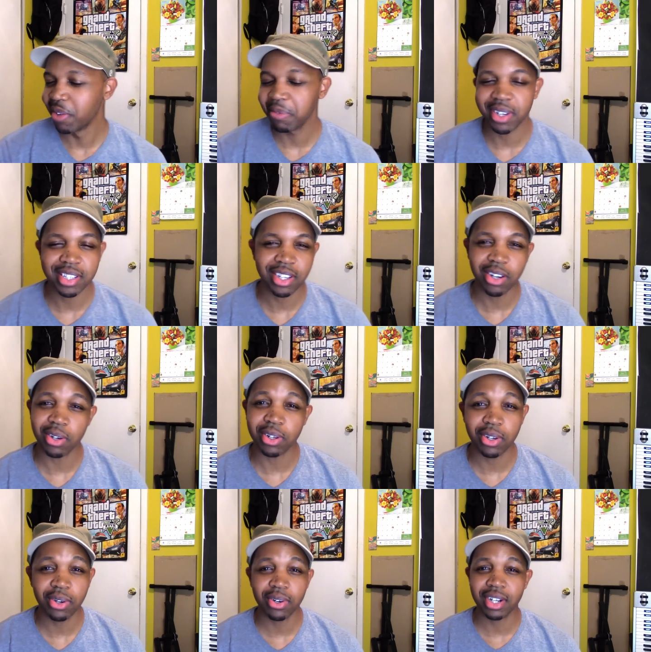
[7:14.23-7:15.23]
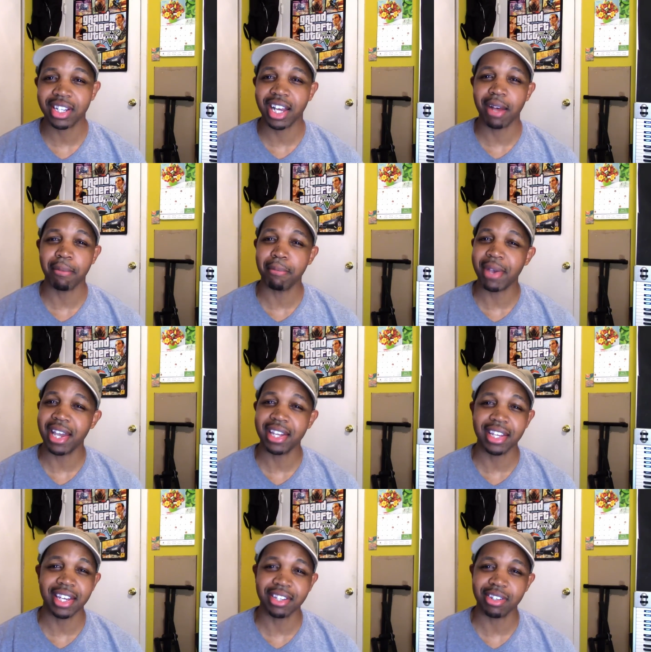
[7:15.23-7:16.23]
But yo, Cora got
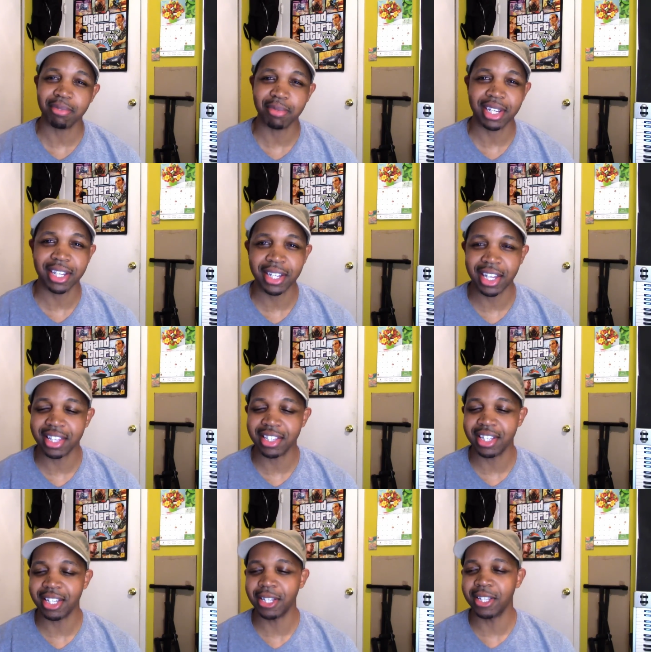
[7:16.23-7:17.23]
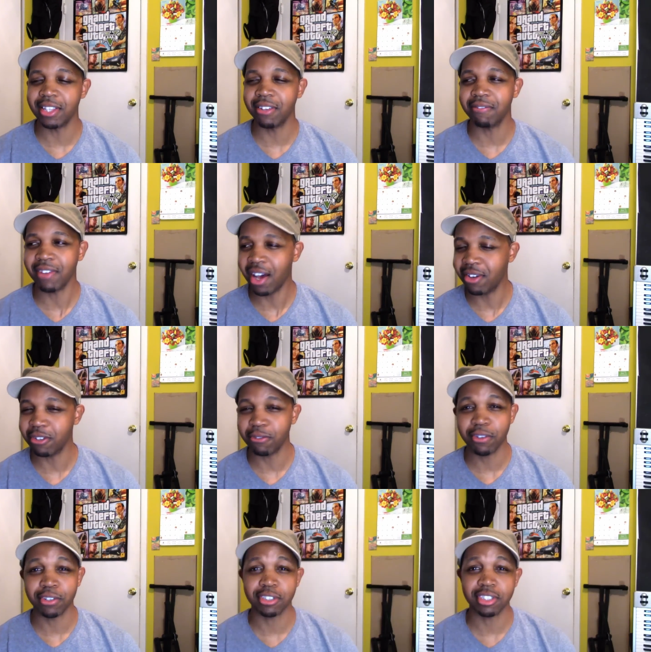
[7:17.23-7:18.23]
manhandled, man. And then the Founder
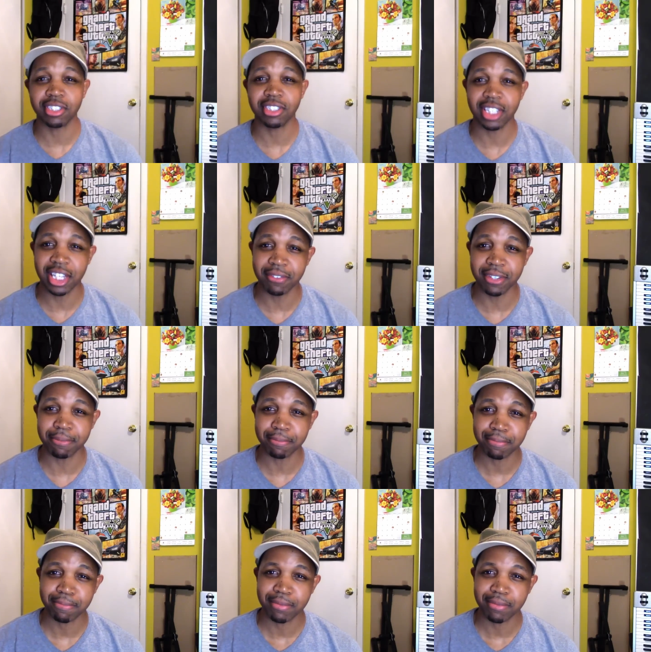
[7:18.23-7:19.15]
versus Stephen.